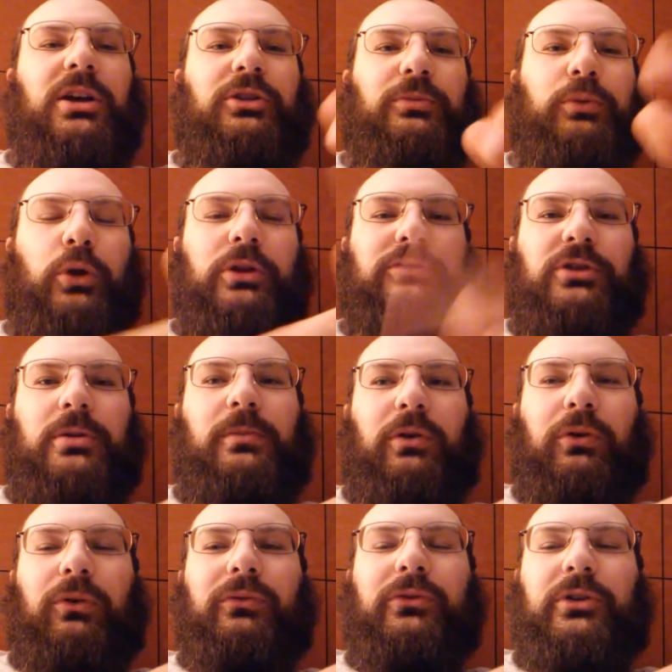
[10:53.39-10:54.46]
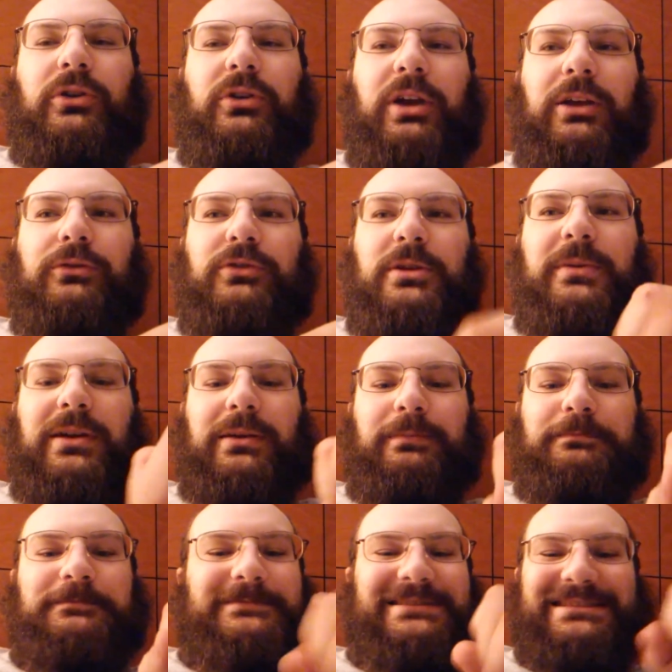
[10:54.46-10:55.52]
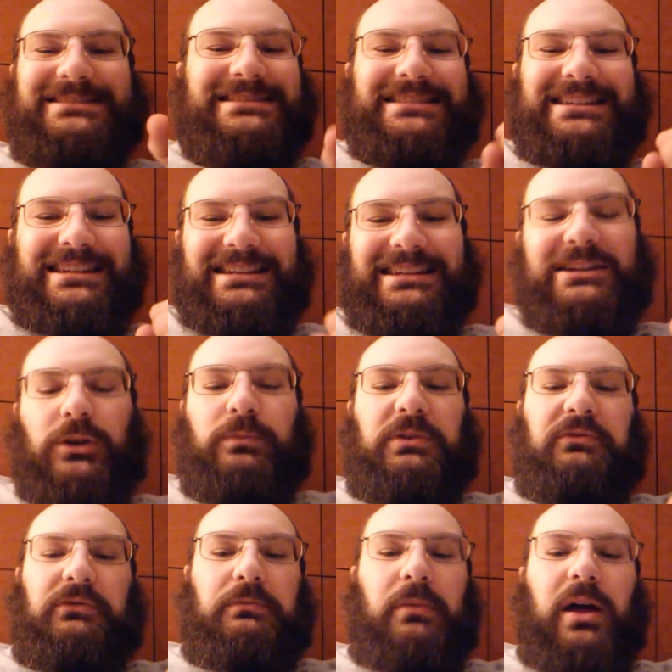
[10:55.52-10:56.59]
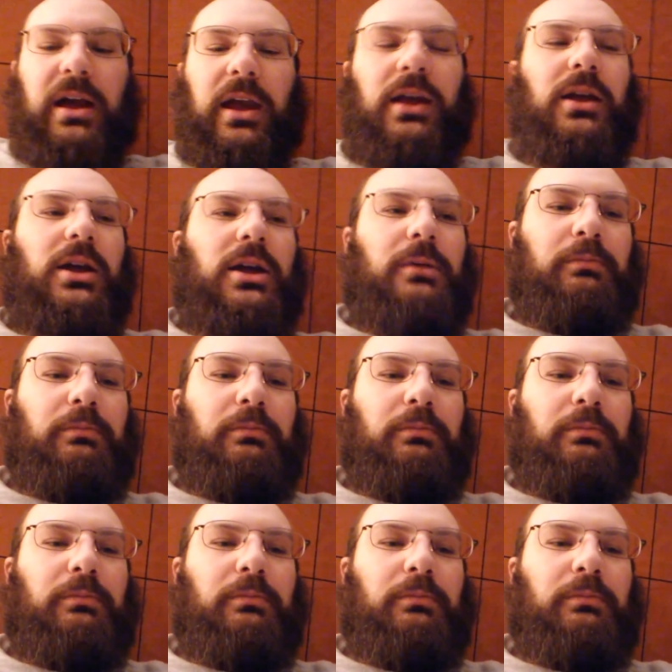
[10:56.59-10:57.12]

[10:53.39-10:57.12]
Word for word: Deployed Grima over, and Grima killed me for might.